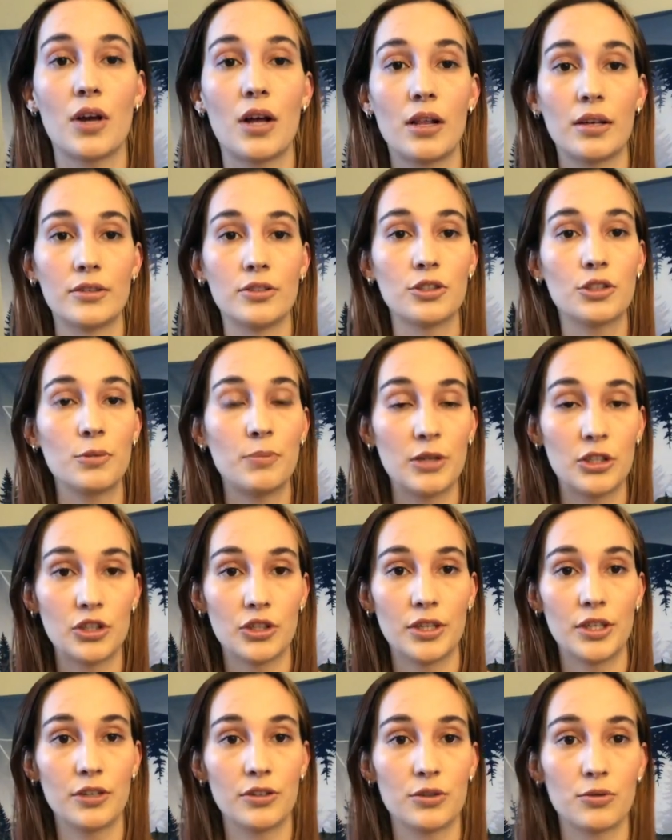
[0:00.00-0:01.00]
I'll insert a
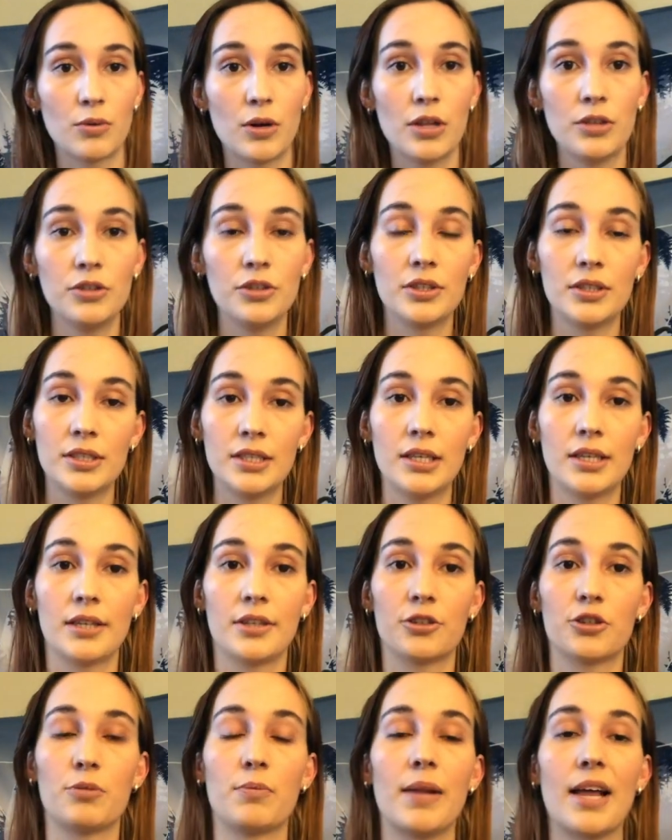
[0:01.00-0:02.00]
picture here as well. You can see like
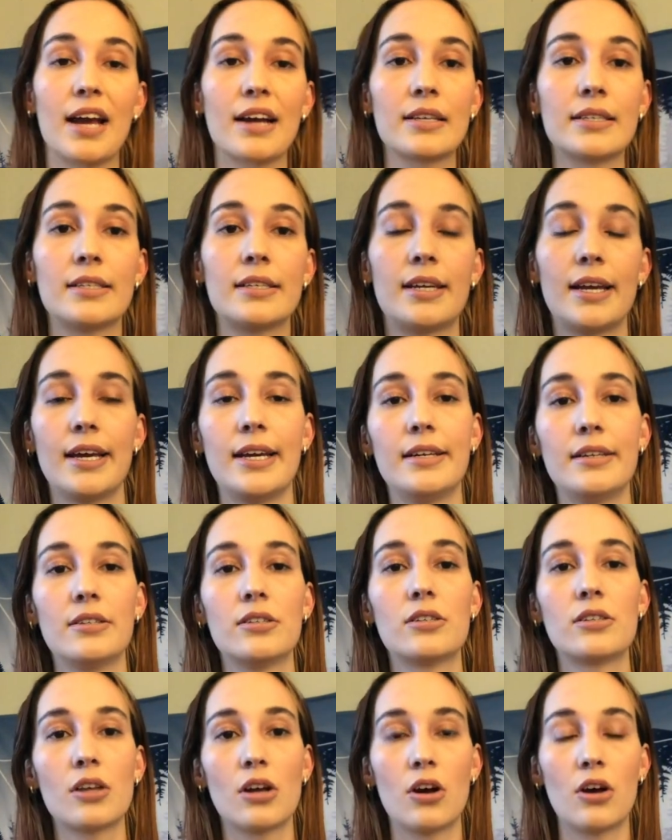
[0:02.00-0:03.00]
there's black
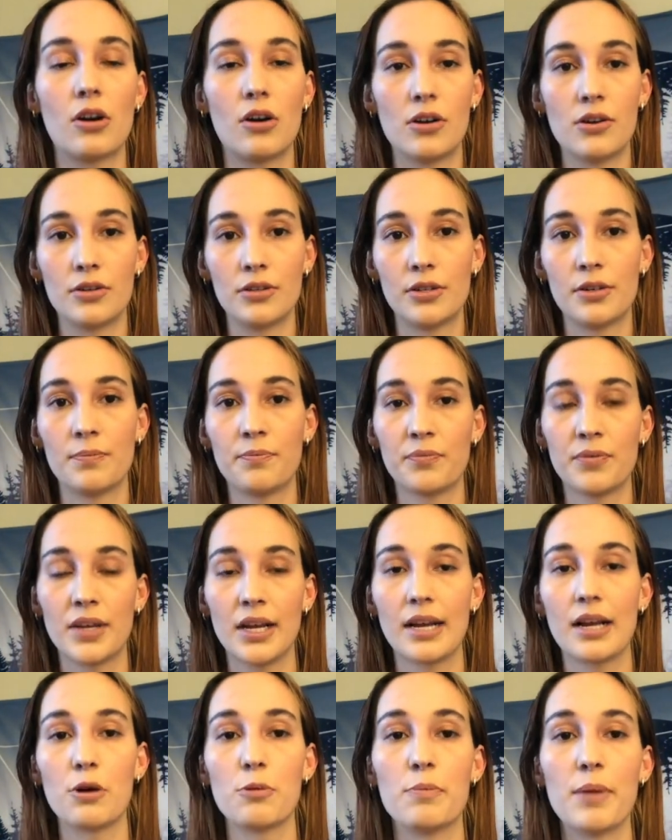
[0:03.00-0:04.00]
stains on
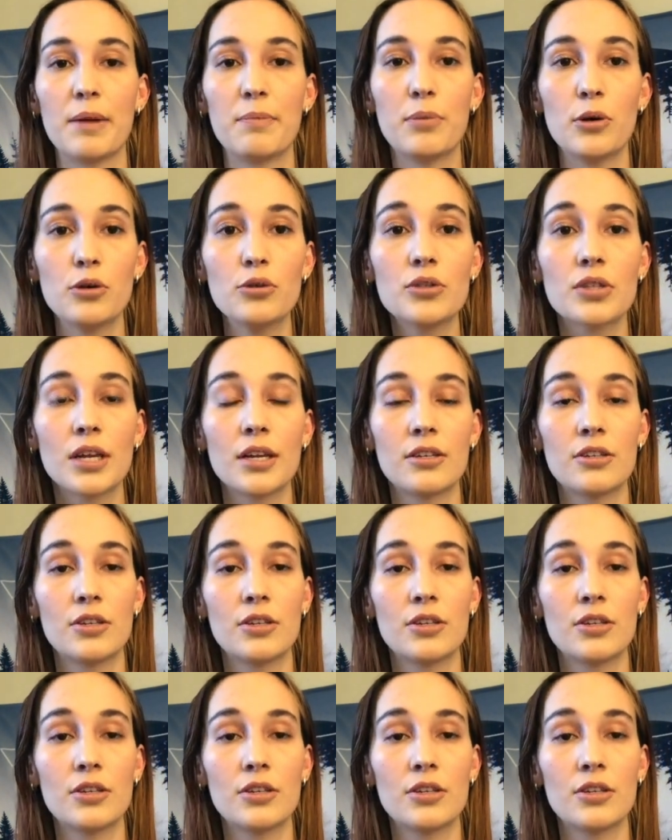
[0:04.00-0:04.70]
like our bedposts and